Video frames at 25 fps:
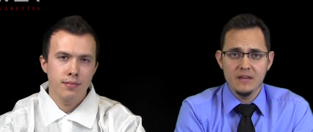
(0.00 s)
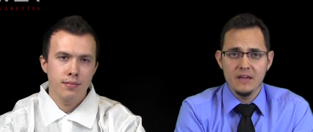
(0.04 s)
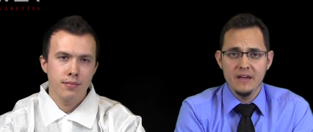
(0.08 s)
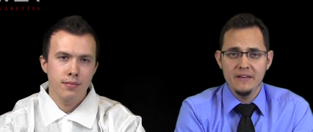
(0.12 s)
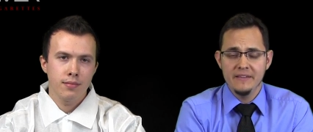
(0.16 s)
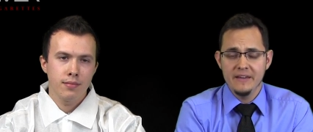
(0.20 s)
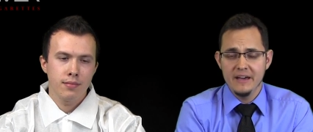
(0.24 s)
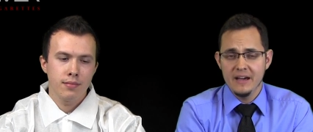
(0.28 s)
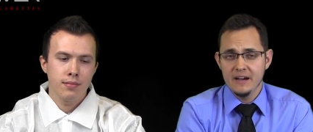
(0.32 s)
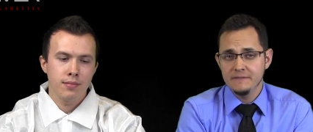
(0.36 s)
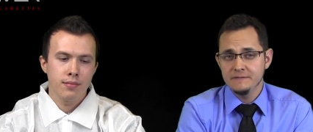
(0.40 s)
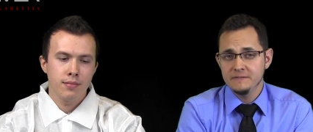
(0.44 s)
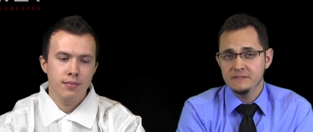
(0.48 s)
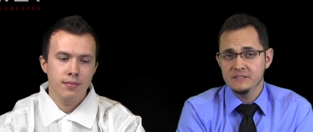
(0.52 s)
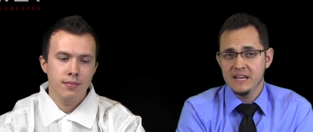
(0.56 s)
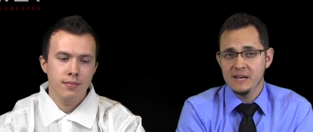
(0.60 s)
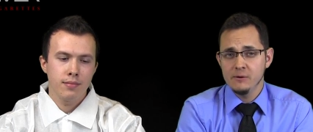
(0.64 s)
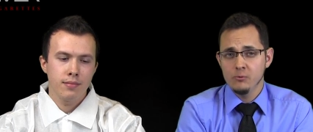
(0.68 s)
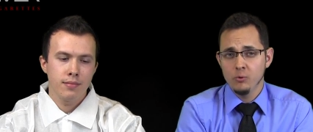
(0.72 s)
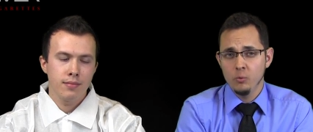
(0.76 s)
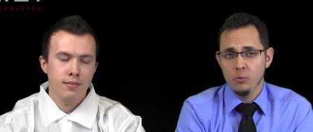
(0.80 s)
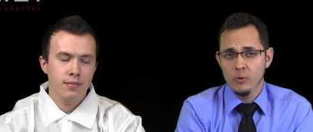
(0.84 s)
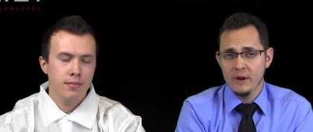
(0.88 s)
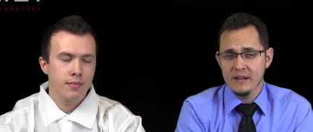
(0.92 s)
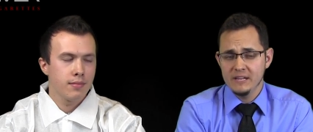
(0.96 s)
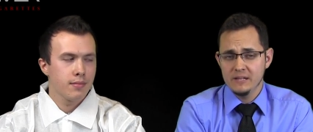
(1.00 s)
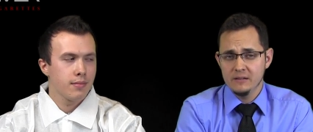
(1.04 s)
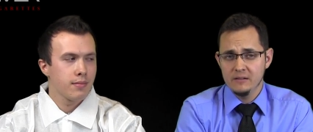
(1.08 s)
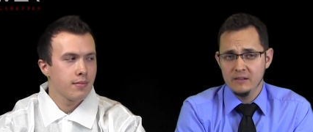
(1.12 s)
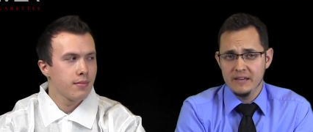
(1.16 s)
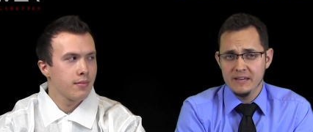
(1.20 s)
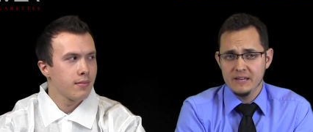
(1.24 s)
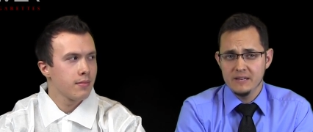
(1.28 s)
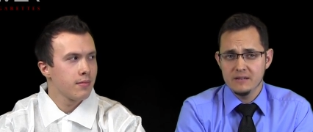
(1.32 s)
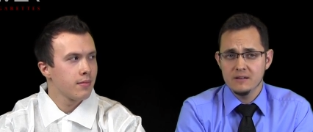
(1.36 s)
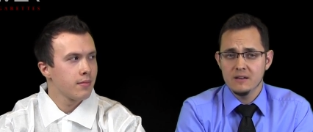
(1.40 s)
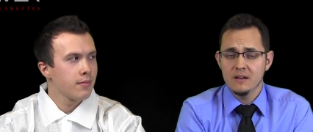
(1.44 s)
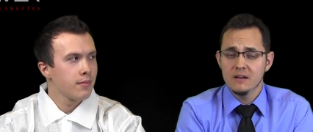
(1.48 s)
Speaker 1: And the FDA will
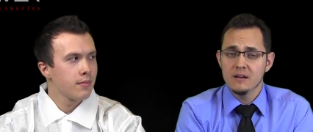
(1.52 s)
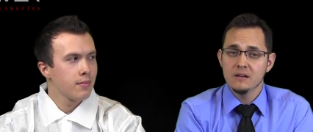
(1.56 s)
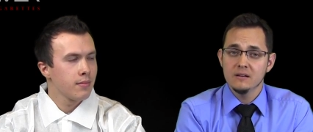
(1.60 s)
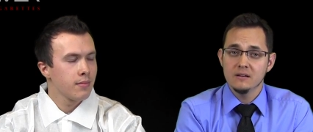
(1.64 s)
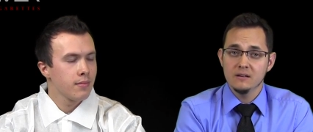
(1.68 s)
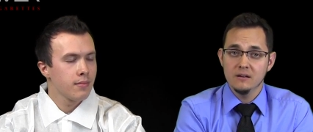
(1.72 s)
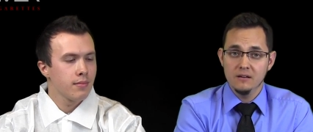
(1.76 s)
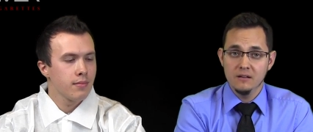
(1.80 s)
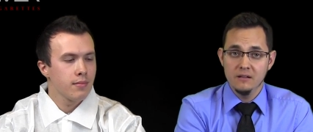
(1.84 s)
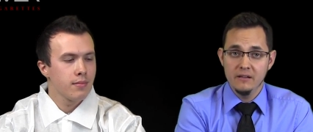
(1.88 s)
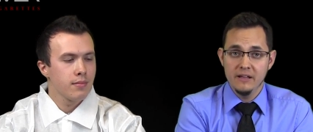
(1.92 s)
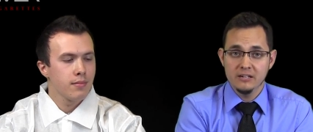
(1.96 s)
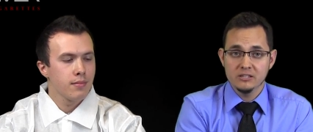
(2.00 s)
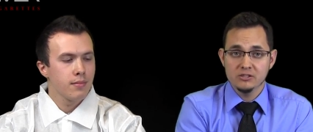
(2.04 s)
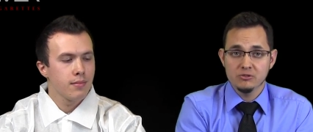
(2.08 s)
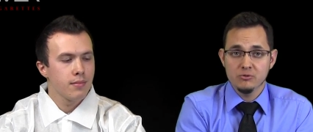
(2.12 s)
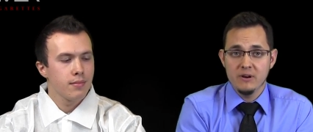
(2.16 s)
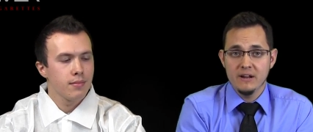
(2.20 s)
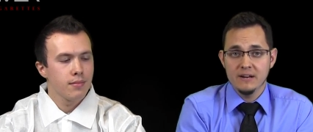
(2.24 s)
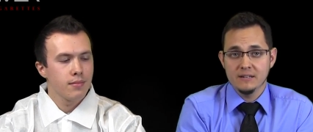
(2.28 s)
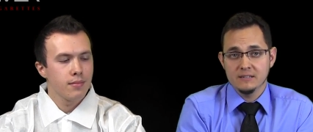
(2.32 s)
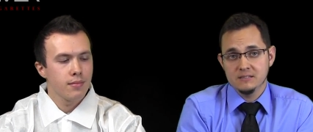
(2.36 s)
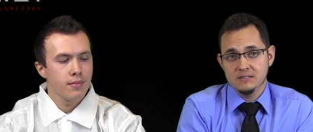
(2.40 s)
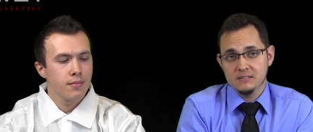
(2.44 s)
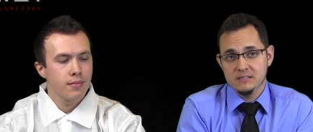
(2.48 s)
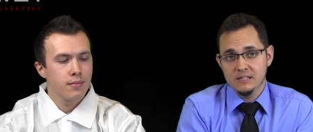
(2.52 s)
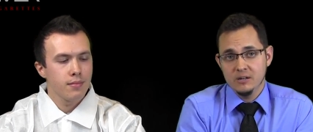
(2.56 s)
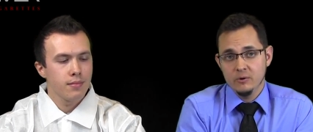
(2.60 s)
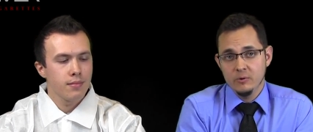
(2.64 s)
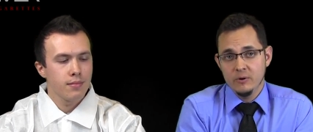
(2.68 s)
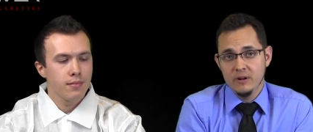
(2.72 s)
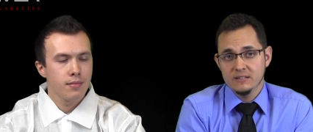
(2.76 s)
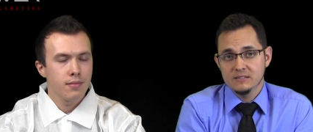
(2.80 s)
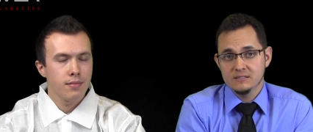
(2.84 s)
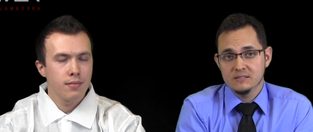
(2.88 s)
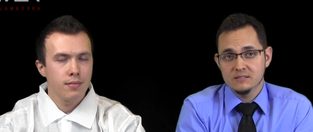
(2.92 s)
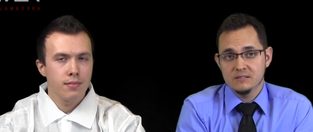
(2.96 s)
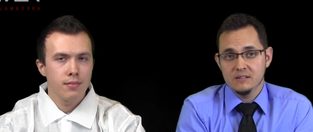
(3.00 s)
regulate electronic
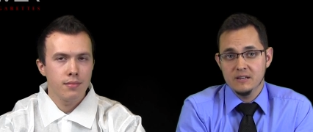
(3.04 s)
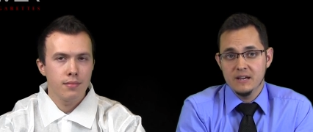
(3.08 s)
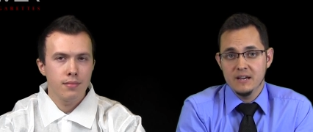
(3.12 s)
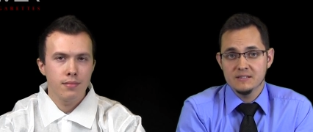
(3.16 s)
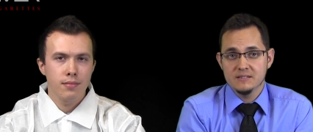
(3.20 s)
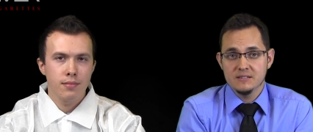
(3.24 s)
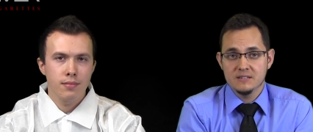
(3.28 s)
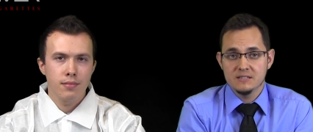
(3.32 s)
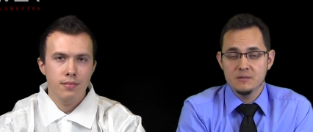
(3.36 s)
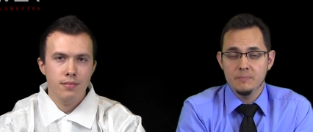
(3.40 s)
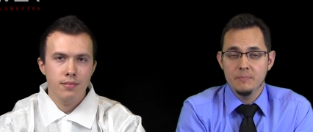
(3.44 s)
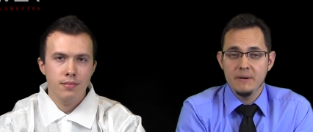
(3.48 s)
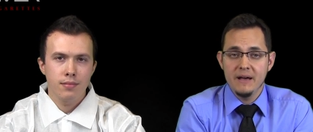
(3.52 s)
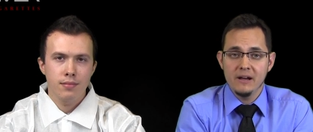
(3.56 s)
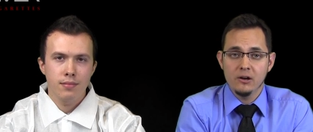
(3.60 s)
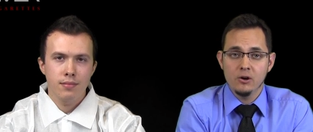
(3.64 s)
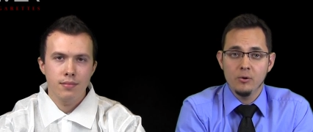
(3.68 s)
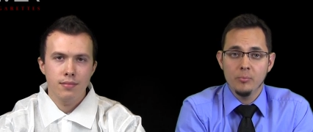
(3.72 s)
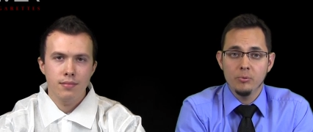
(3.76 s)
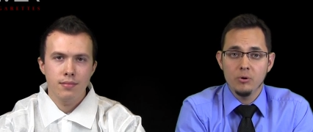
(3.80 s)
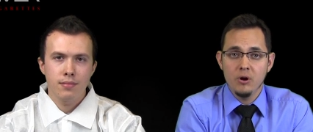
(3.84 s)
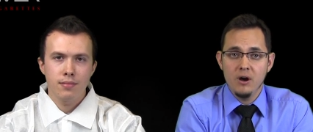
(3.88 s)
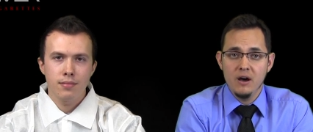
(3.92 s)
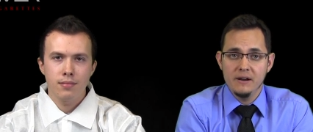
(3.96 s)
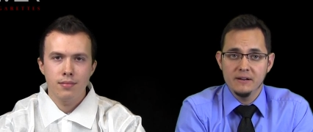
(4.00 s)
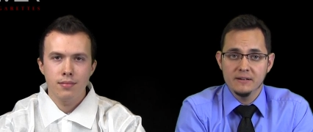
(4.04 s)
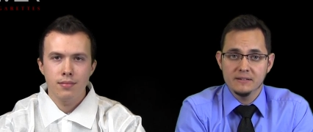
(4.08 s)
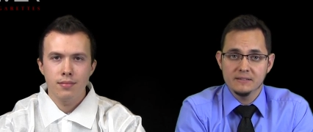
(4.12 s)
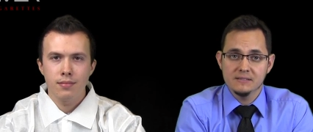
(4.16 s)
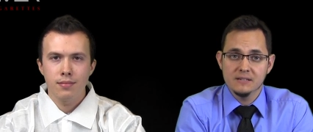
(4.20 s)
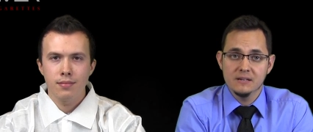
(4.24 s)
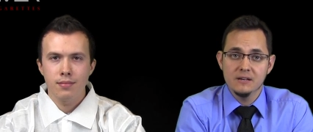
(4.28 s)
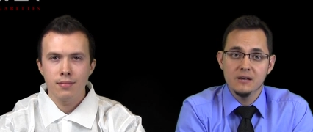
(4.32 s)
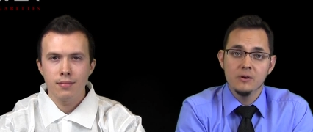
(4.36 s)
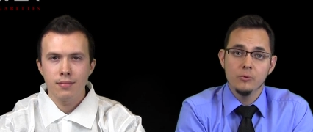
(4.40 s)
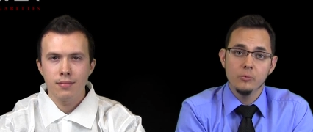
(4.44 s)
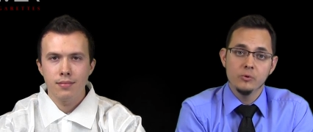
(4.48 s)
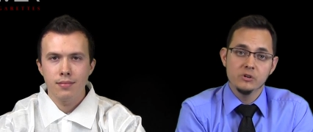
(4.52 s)
cigarettes as a tobacco
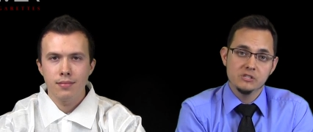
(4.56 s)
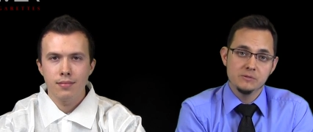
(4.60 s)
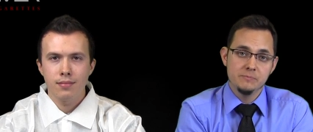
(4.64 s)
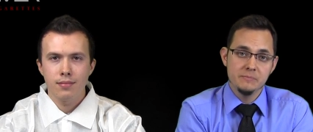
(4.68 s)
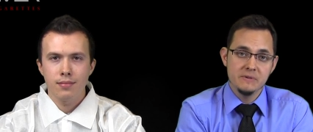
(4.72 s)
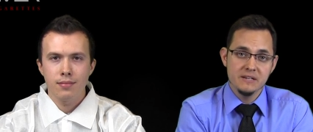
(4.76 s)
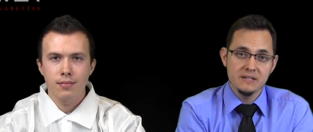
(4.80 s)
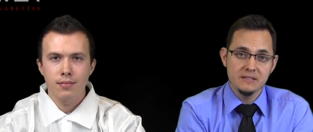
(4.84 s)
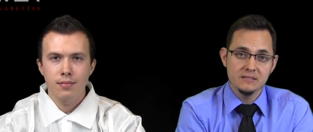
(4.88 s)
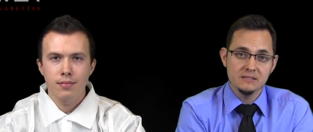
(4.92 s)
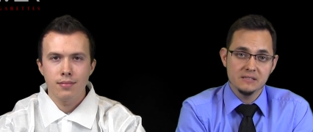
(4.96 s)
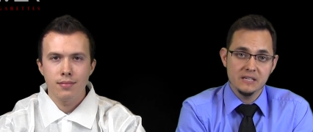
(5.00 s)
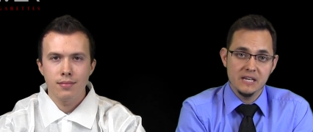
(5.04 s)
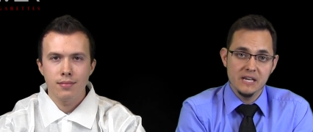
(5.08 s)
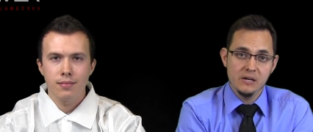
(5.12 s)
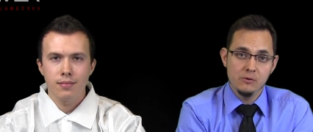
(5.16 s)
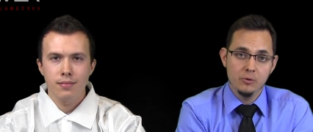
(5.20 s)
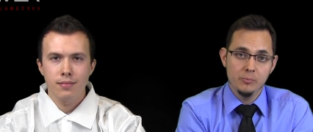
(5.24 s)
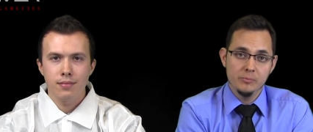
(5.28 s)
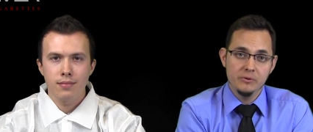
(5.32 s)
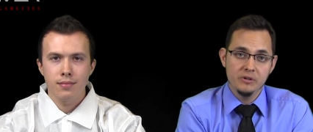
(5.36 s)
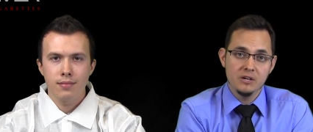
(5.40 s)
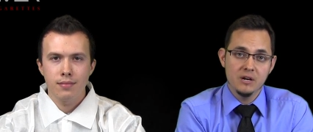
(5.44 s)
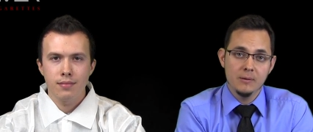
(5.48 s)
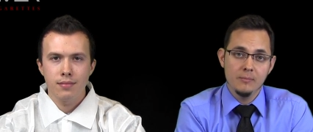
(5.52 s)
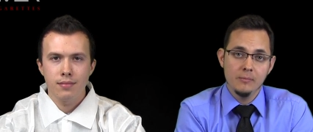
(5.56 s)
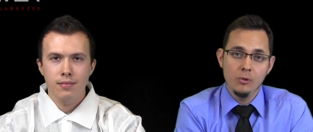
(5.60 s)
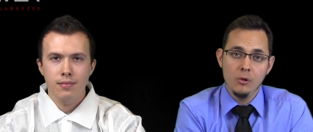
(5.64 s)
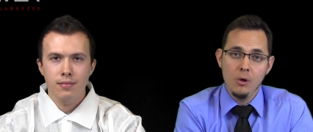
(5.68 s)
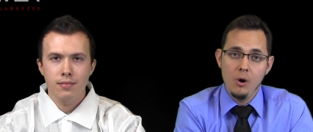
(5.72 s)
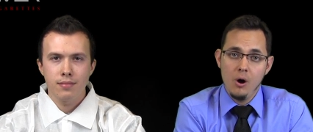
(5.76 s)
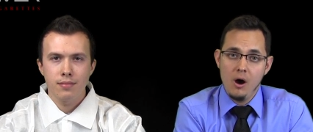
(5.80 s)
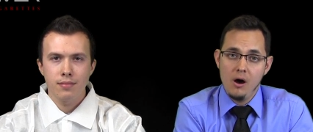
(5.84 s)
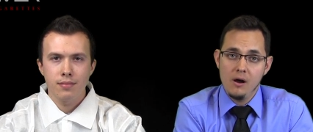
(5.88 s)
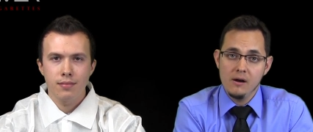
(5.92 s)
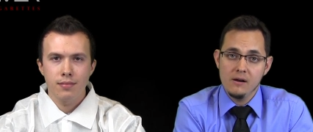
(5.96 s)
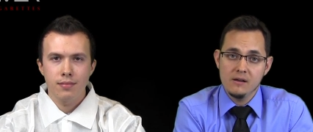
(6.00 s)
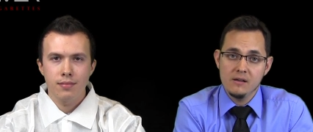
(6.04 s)
product, which means it will become
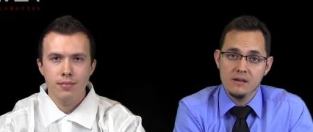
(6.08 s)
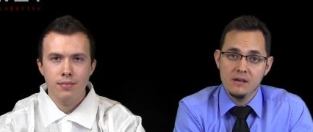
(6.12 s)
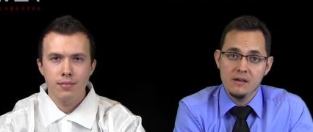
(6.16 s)
law.